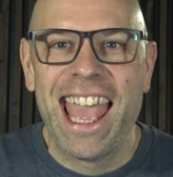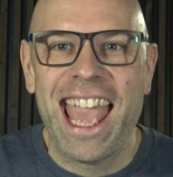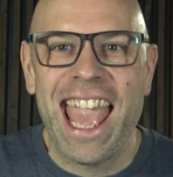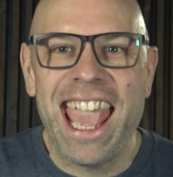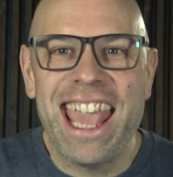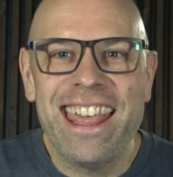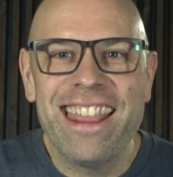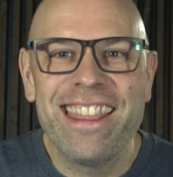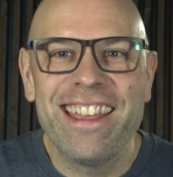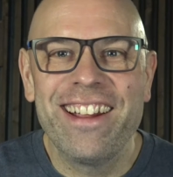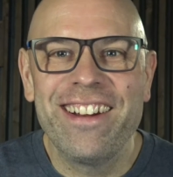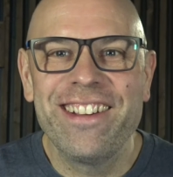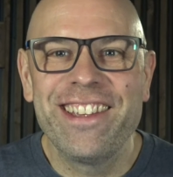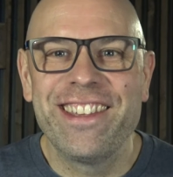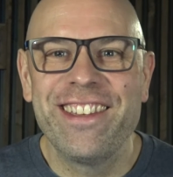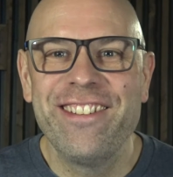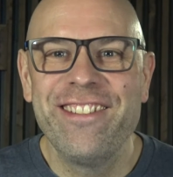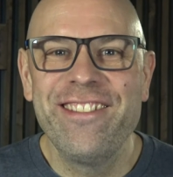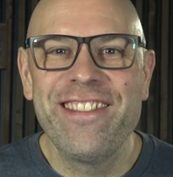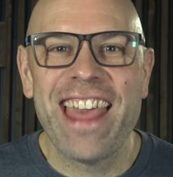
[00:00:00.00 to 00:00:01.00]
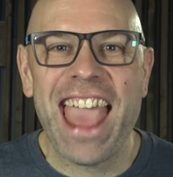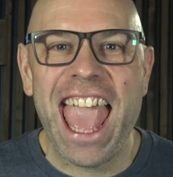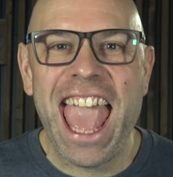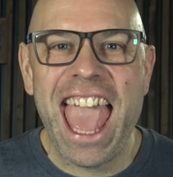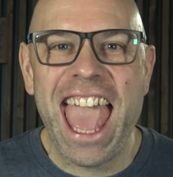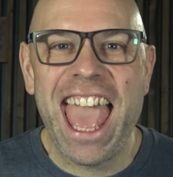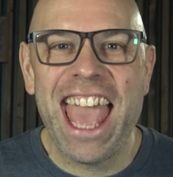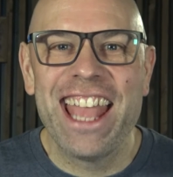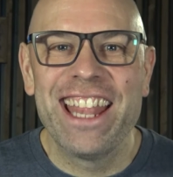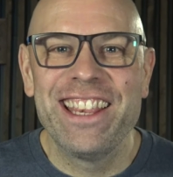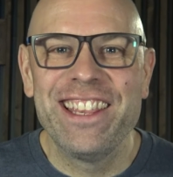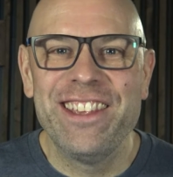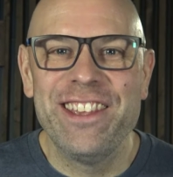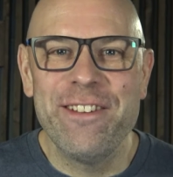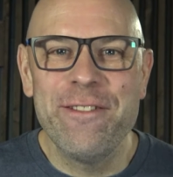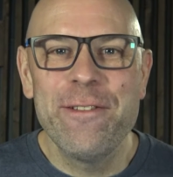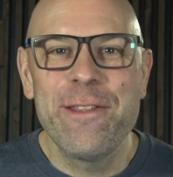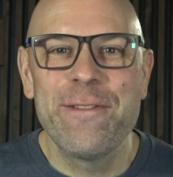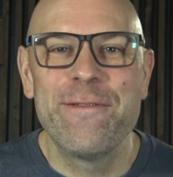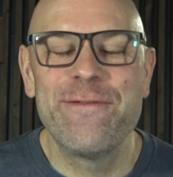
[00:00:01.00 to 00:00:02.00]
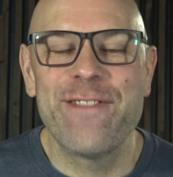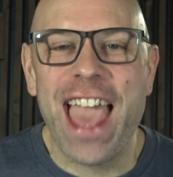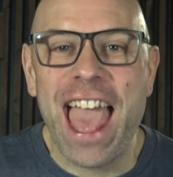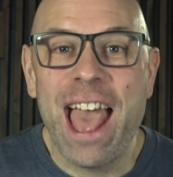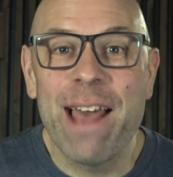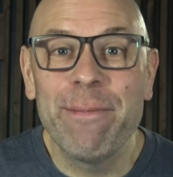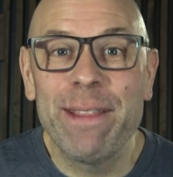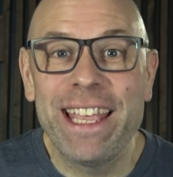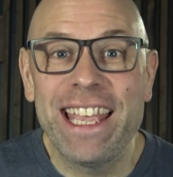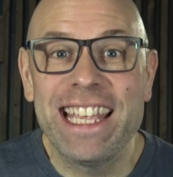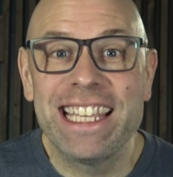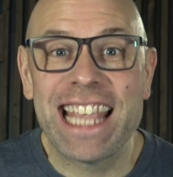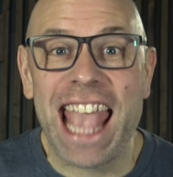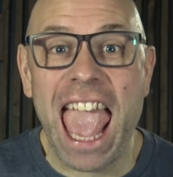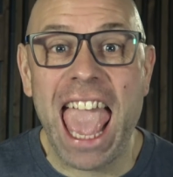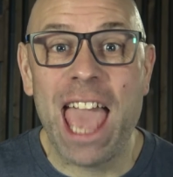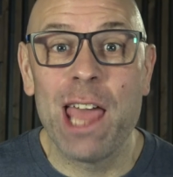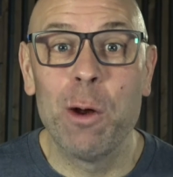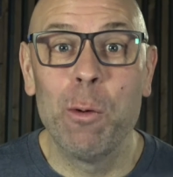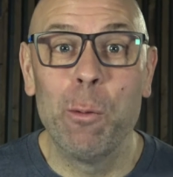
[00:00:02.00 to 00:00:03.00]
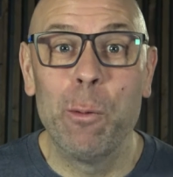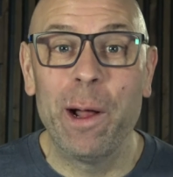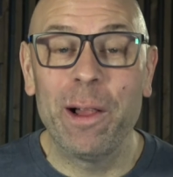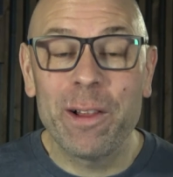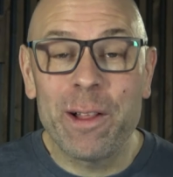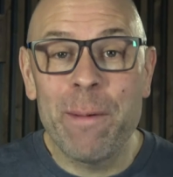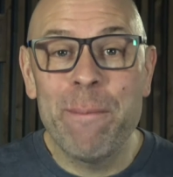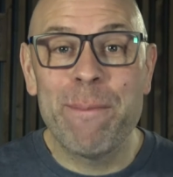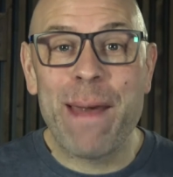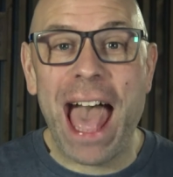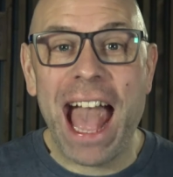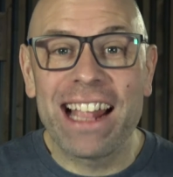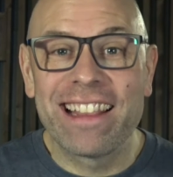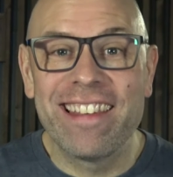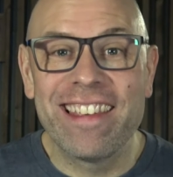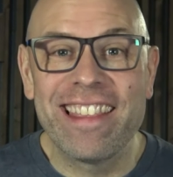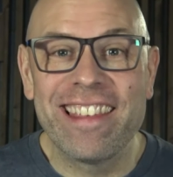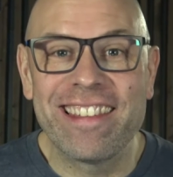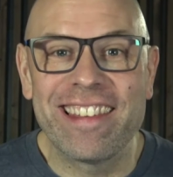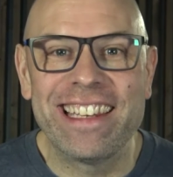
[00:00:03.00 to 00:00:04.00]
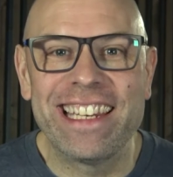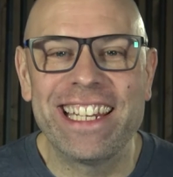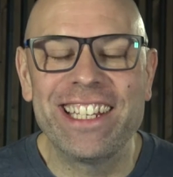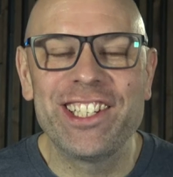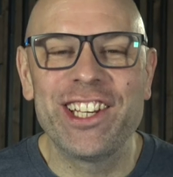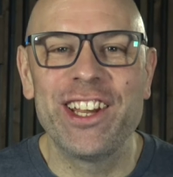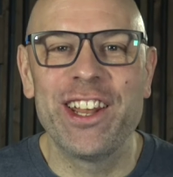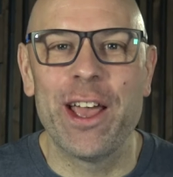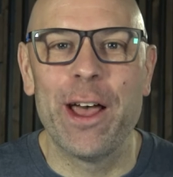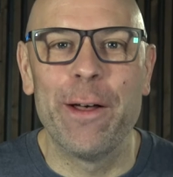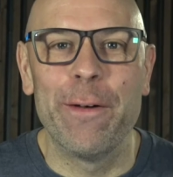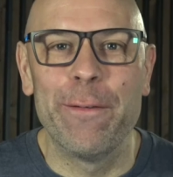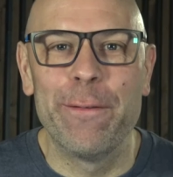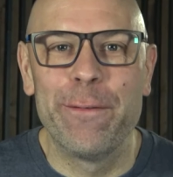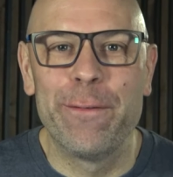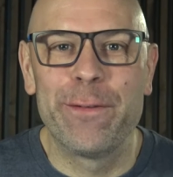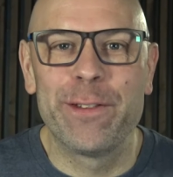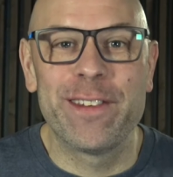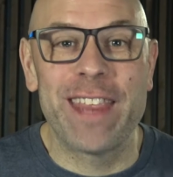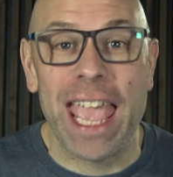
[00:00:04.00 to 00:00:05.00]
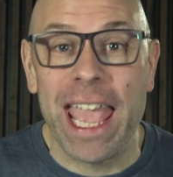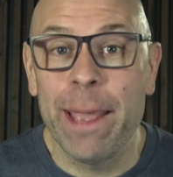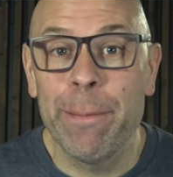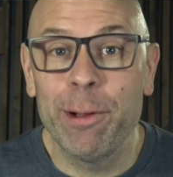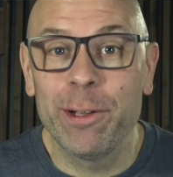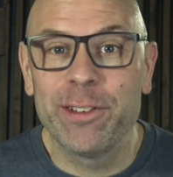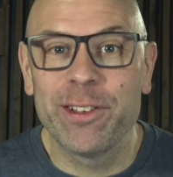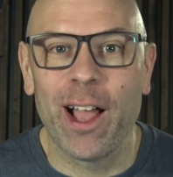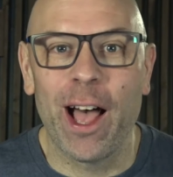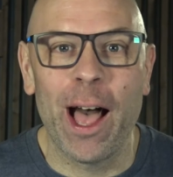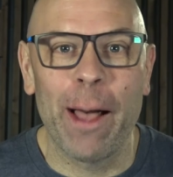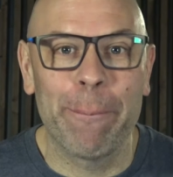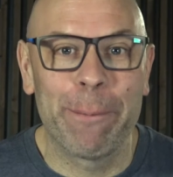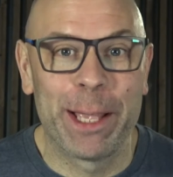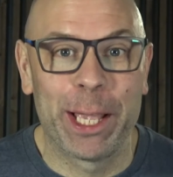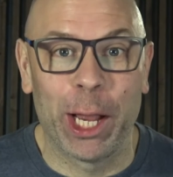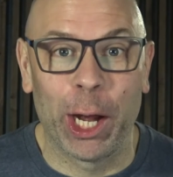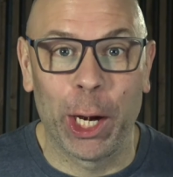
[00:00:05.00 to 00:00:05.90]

Hey there, youth and youth families, and welcome back to this edition of Tabletop